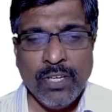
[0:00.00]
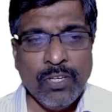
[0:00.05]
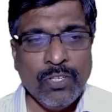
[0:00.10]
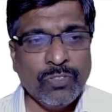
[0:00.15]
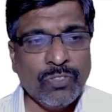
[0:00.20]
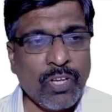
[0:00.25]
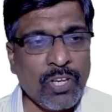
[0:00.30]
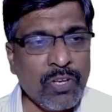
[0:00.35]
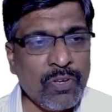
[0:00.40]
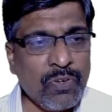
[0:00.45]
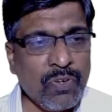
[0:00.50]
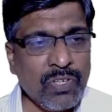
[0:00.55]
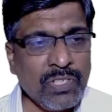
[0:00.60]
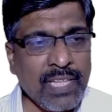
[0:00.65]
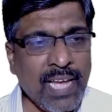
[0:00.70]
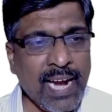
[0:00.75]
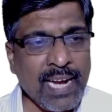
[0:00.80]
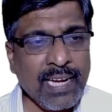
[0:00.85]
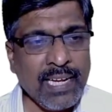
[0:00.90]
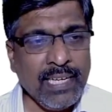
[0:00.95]
So you know
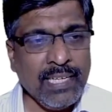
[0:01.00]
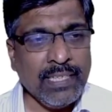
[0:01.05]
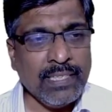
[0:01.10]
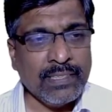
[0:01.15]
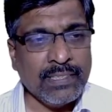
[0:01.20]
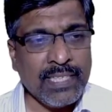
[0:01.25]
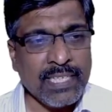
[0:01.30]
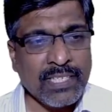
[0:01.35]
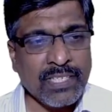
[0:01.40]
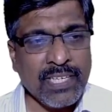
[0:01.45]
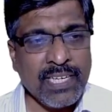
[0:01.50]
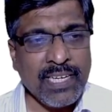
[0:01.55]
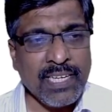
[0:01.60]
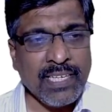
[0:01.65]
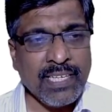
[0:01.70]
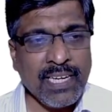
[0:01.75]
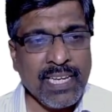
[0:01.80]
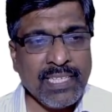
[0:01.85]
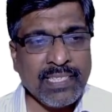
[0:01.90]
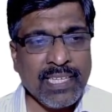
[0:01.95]
that 60
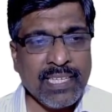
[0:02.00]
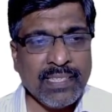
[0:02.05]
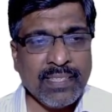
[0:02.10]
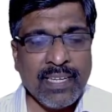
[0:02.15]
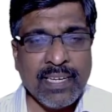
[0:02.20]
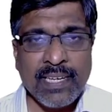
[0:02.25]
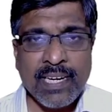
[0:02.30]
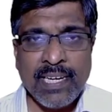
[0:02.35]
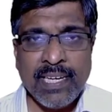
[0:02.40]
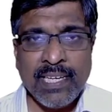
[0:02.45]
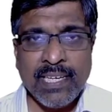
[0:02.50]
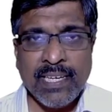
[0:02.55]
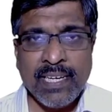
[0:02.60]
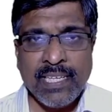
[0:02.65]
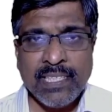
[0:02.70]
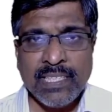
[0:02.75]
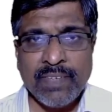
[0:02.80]
degrees and 30 degrees,